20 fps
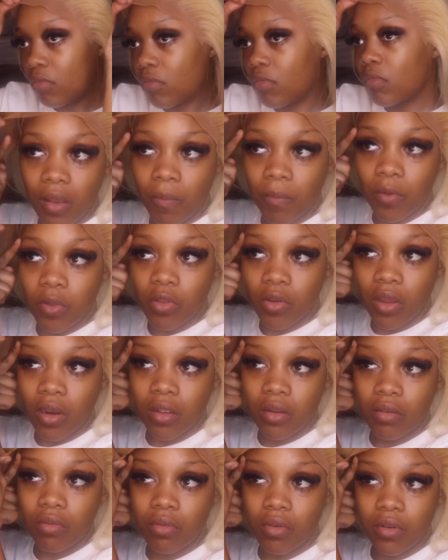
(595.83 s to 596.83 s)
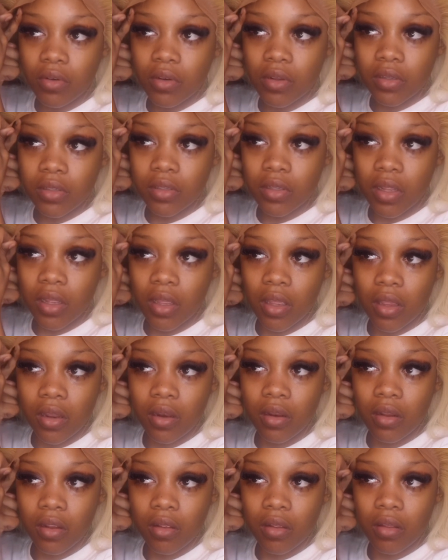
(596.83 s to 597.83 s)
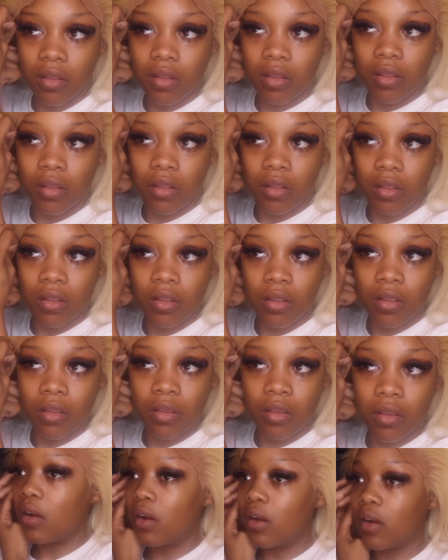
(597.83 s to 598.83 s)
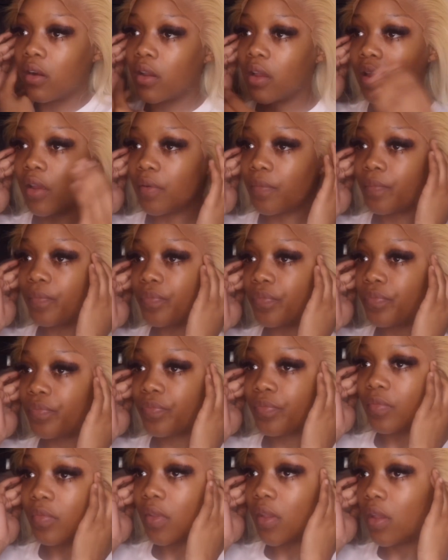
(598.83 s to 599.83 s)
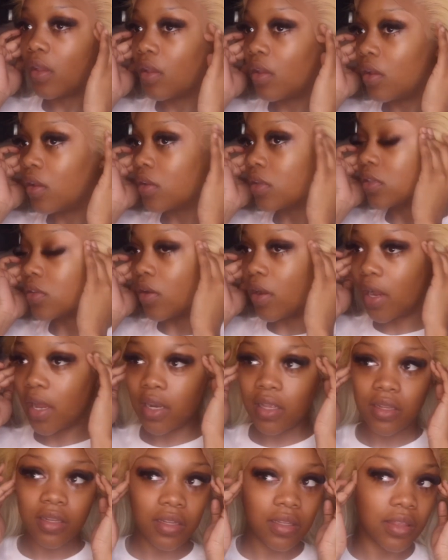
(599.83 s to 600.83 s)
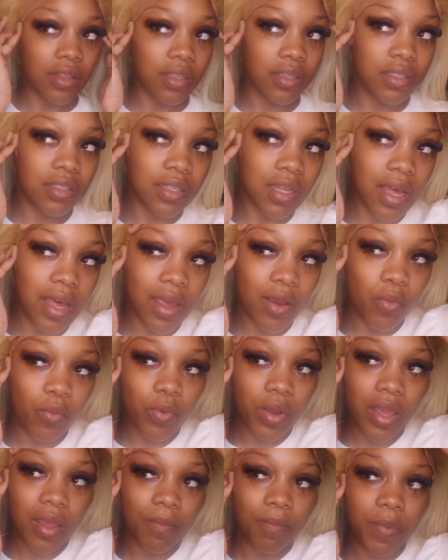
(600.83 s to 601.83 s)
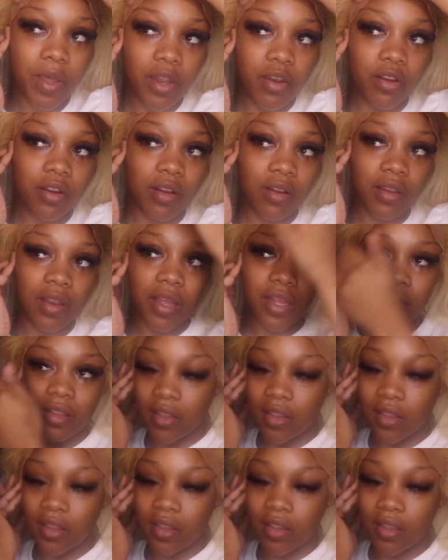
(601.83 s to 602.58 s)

I'm gonna try to do it on this side. Okay, so I kind of did this side way better. Like